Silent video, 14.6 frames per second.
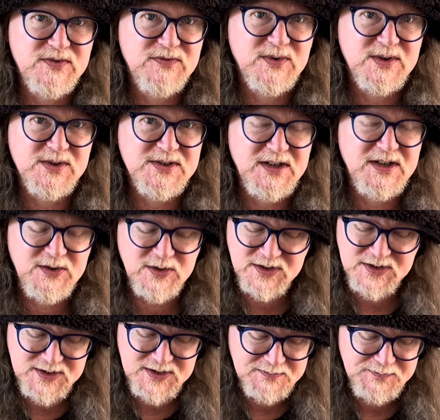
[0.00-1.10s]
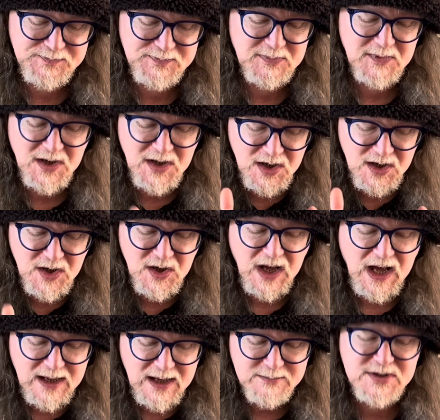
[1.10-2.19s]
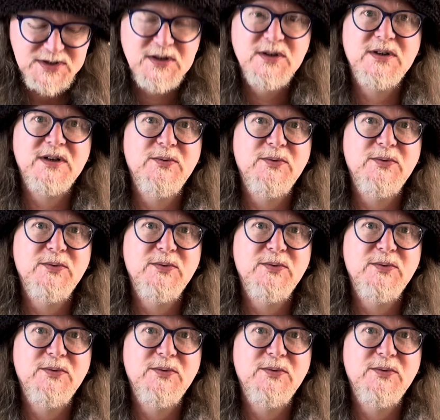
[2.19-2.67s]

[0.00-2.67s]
Full of Secrets. Absolutely